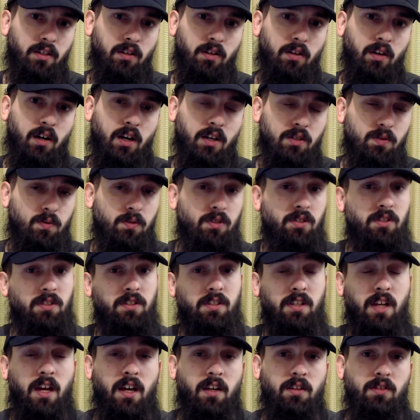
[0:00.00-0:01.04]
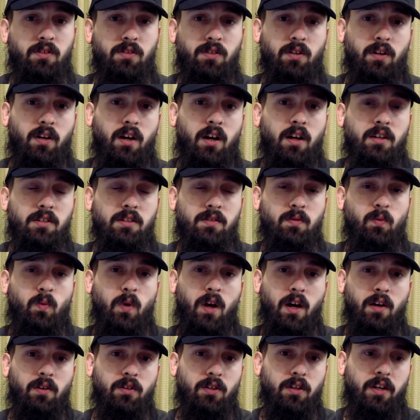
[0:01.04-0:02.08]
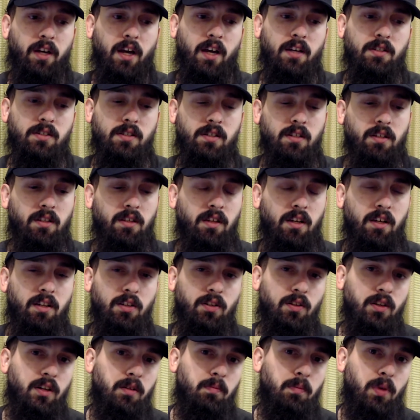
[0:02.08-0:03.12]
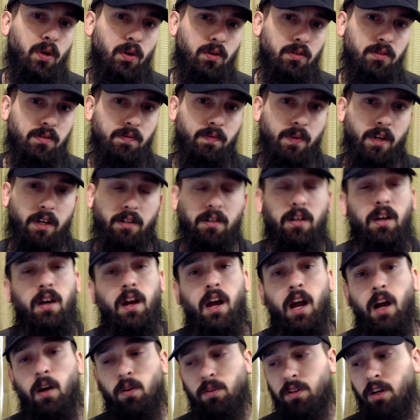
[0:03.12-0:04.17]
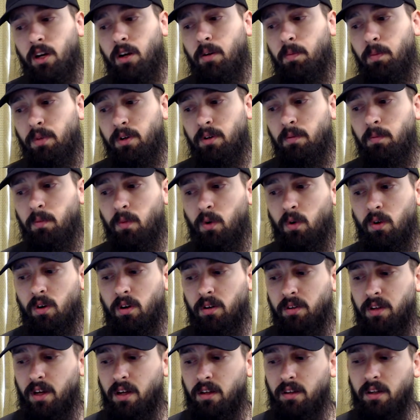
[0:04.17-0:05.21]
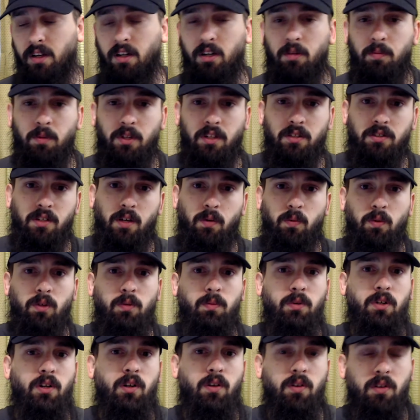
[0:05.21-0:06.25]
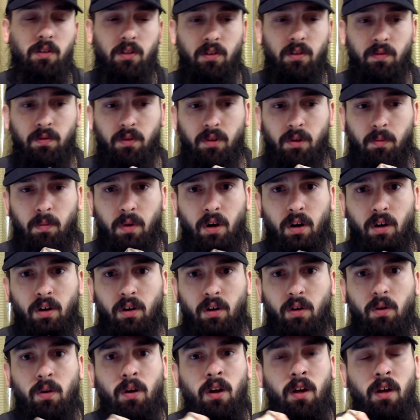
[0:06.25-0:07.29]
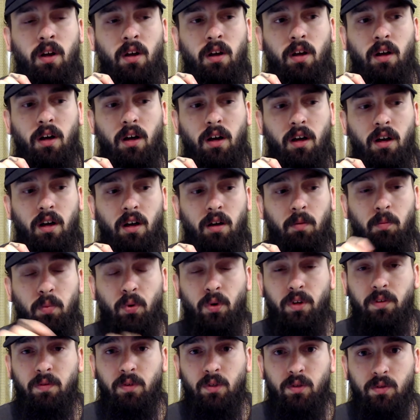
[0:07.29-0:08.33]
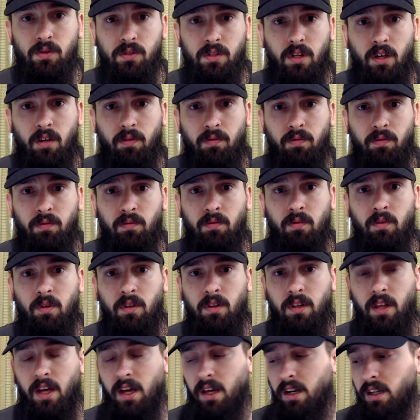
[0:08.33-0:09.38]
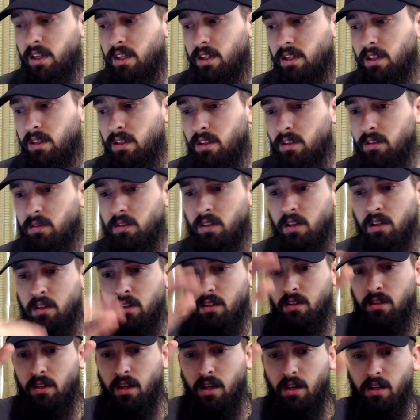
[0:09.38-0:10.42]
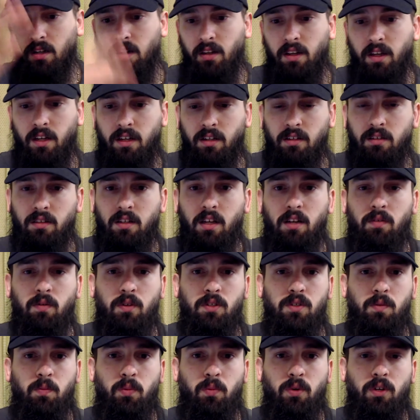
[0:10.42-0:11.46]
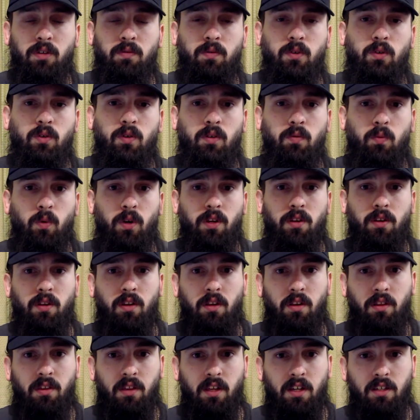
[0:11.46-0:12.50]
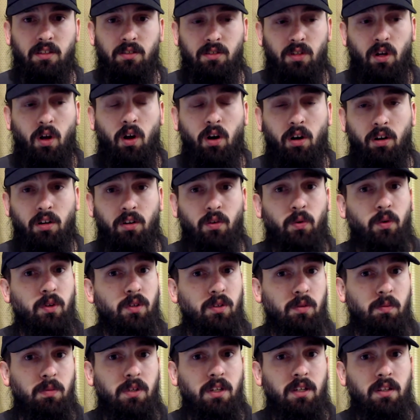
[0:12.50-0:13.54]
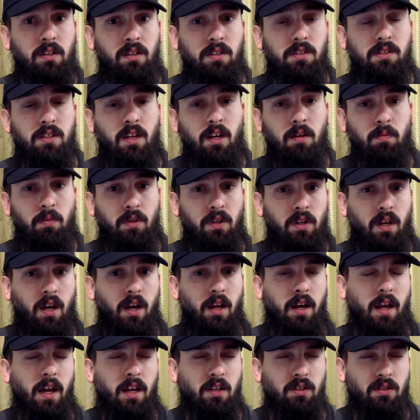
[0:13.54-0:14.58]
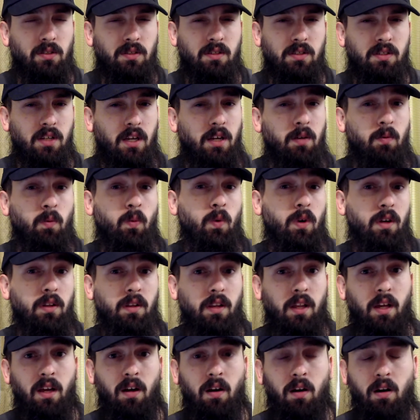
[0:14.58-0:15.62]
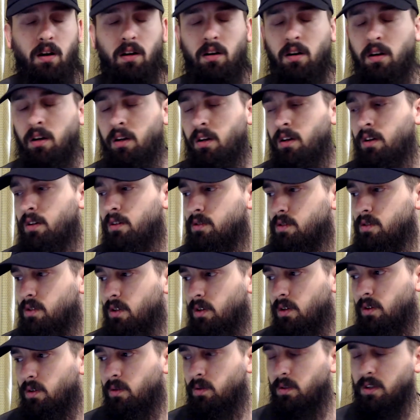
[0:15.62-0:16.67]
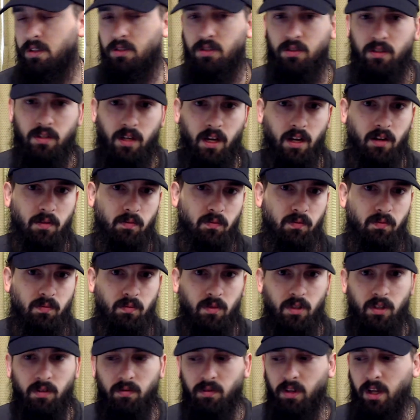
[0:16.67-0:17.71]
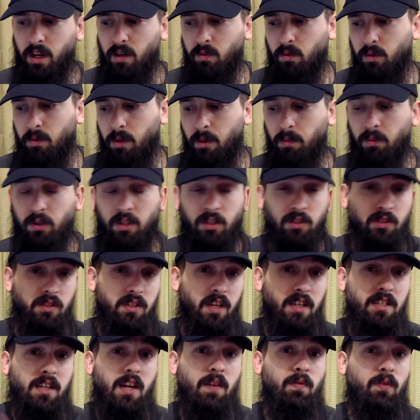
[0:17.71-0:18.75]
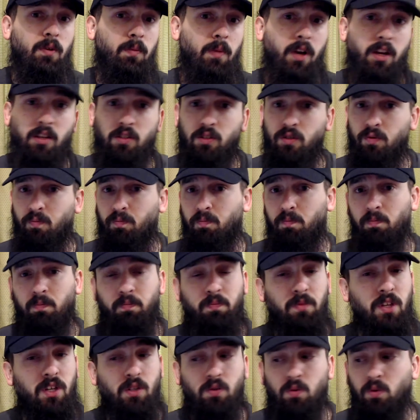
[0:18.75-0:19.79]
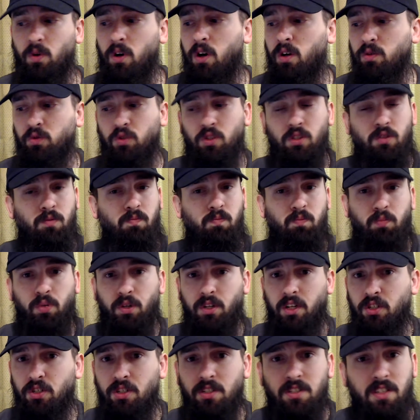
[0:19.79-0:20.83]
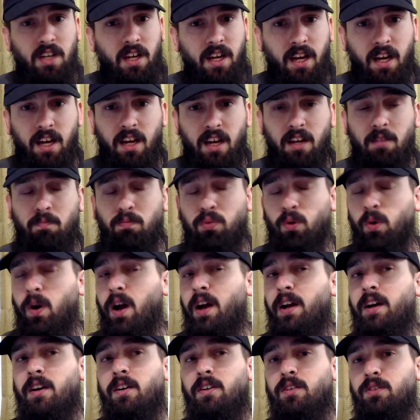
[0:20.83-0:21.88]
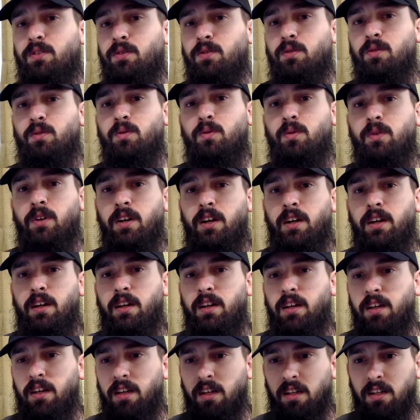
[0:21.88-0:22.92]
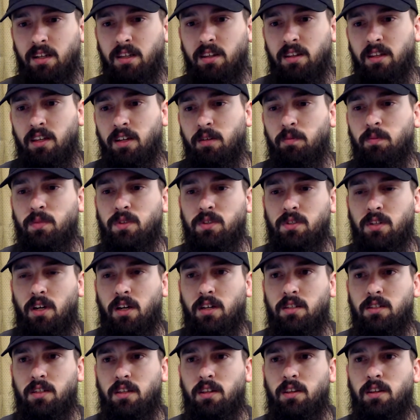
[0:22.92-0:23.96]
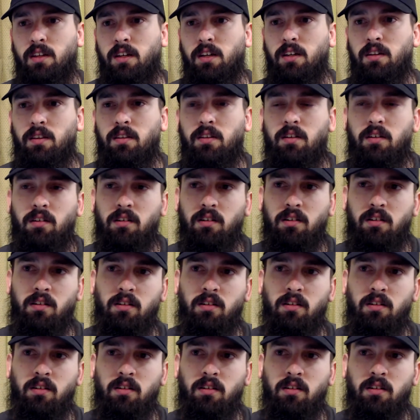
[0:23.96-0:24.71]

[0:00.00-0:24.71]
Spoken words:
cost, which is an extra cost while you're casting it, and you get a bonus effect. I'll talk a bit more on that later because I will be going over the Morrow preview stuff that he kind of like gave us a preview of what things are going to be in the set, but not actually saying what they are. So that's kind of in line with my predictions. That's after these were all just predictions I had prior to anything besides, I think, the